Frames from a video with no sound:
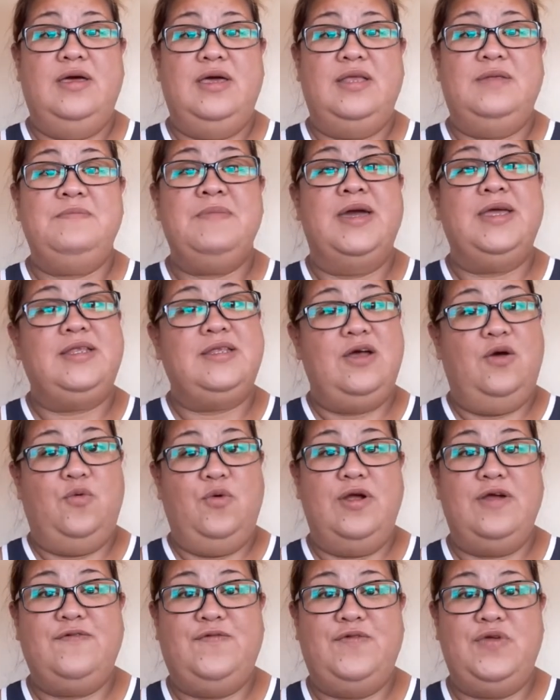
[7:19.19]
It might not
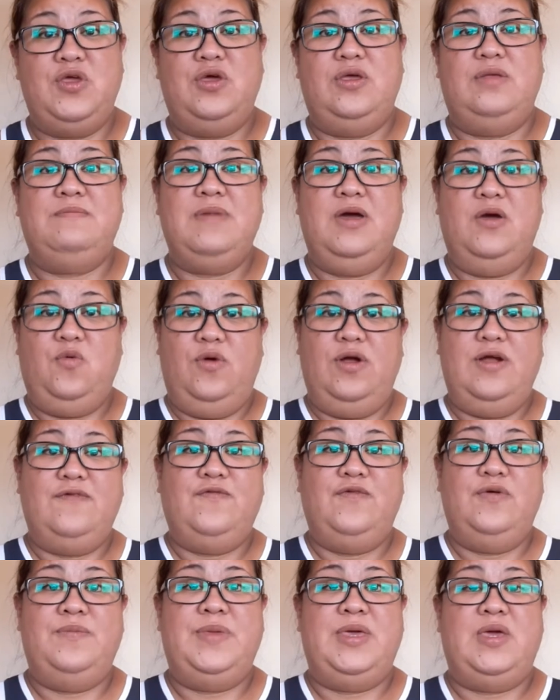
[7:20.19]
work for you. It might work
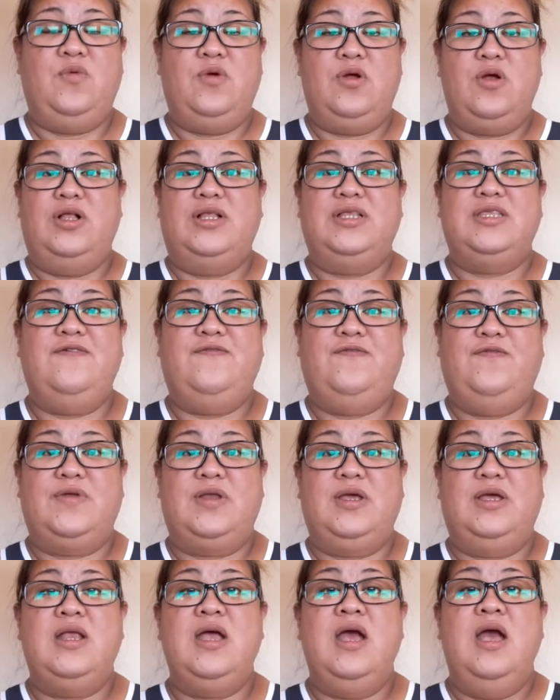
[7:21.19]
for me. We're all
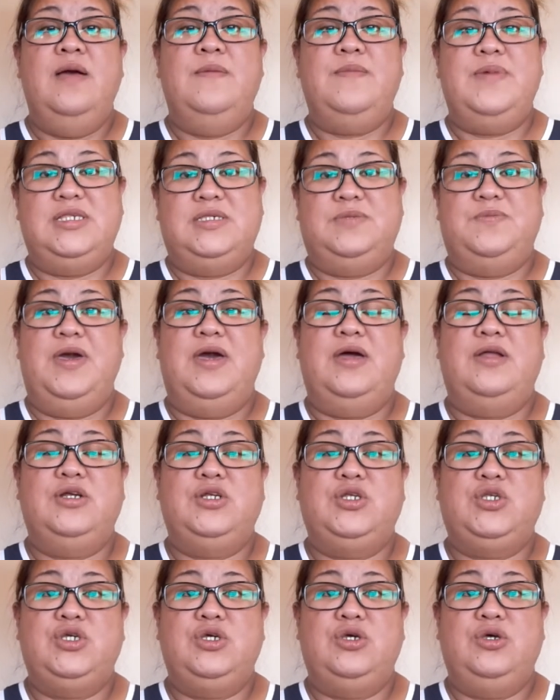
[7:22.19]
different, but it's
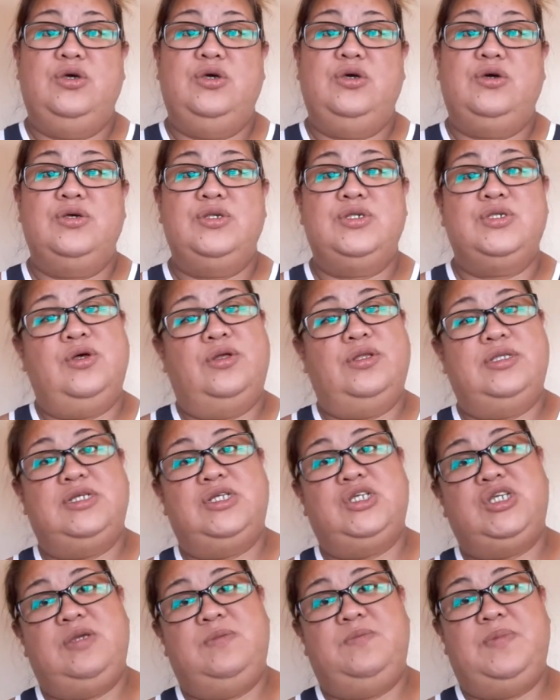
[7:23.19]
better to consult the
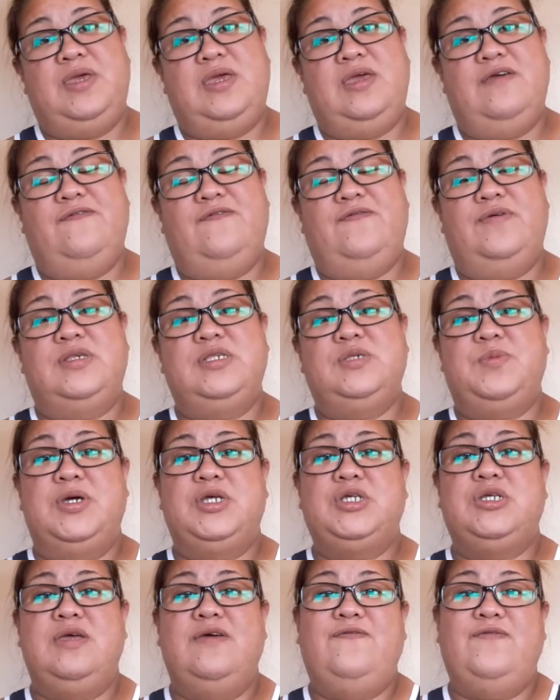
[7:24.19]
GP,
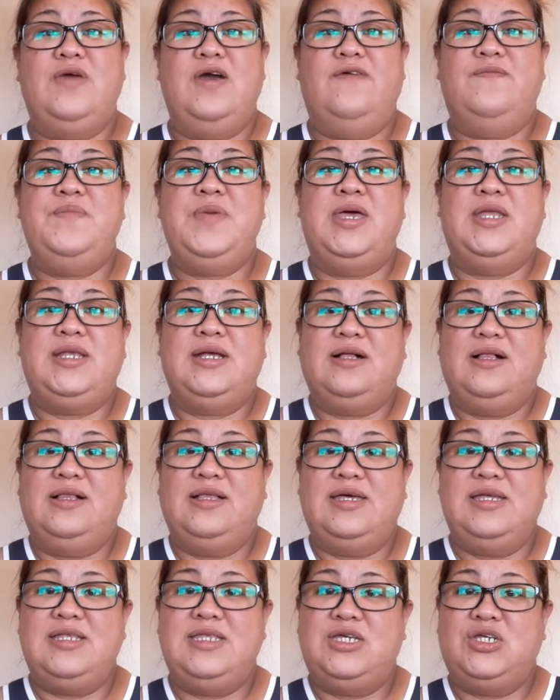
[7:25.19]
especially if you have medical
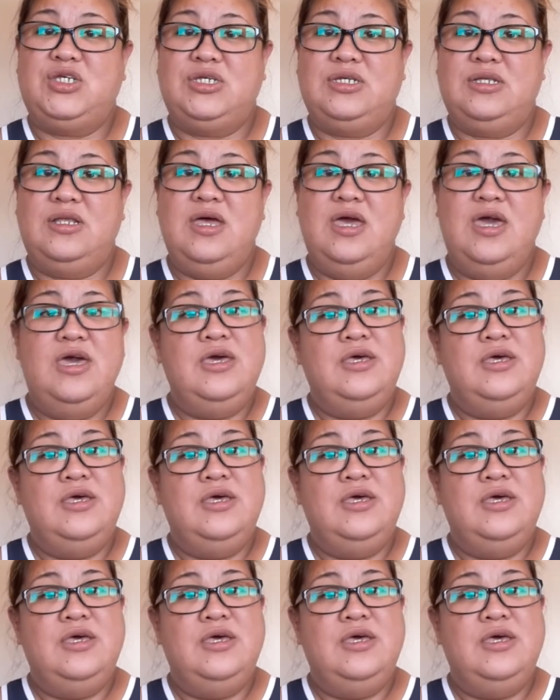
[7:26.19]
condition.